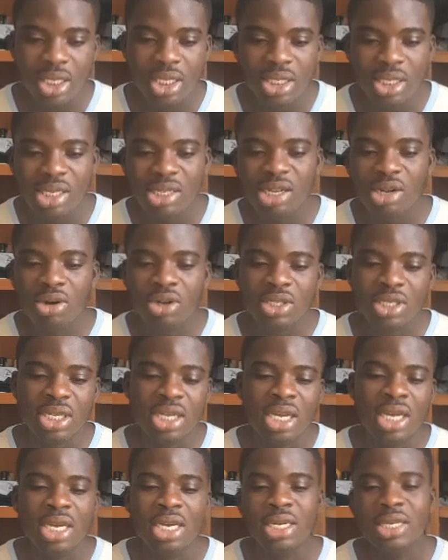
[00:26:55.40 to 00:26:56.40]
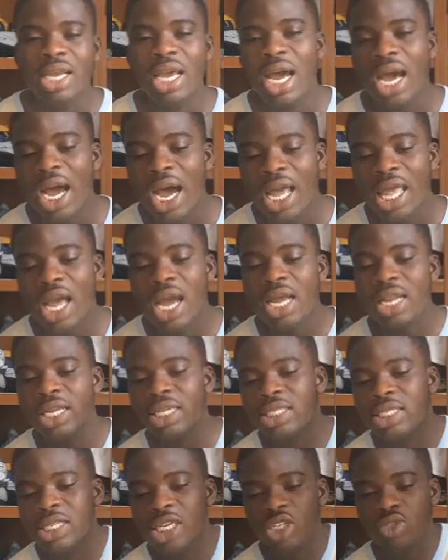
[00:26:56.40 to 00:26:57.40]
the higher the
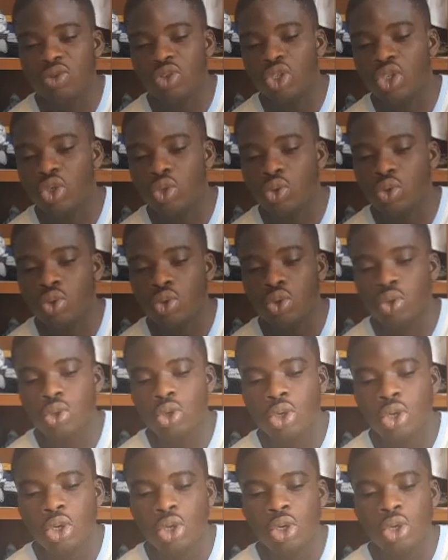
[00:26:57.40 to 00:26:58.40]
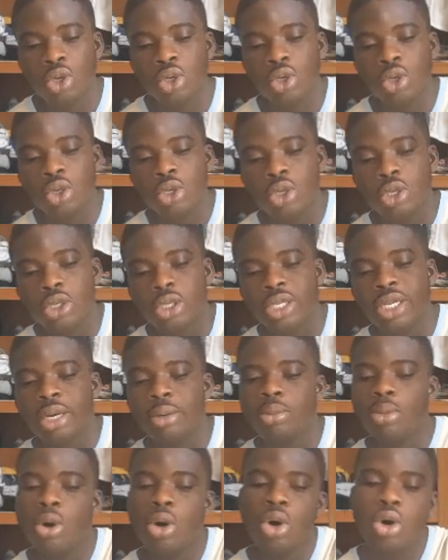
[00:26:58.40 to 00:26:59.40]
CS ratio, the
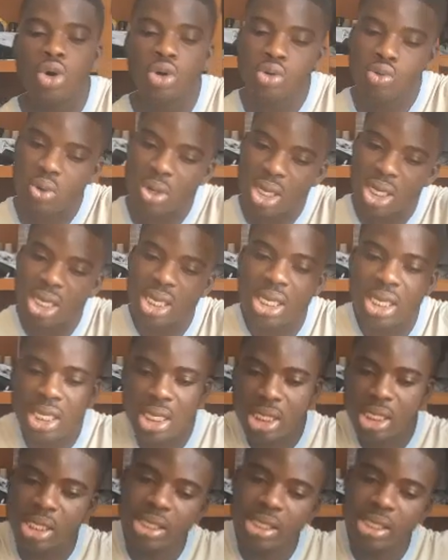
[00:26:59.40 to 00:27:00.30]
more quickly